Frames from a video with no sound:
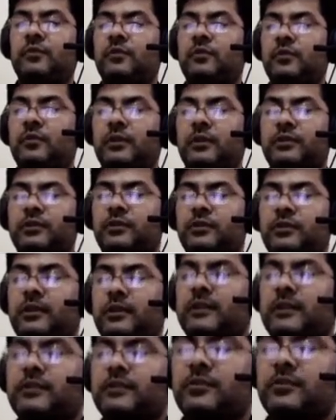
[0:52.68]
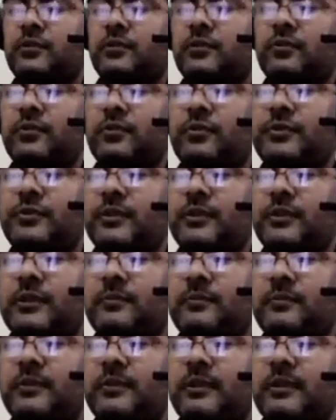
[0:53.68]
Okay, so let us solve question
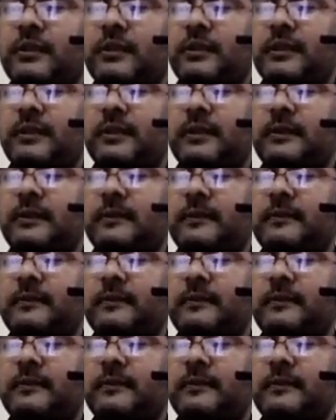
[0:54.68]
number 10.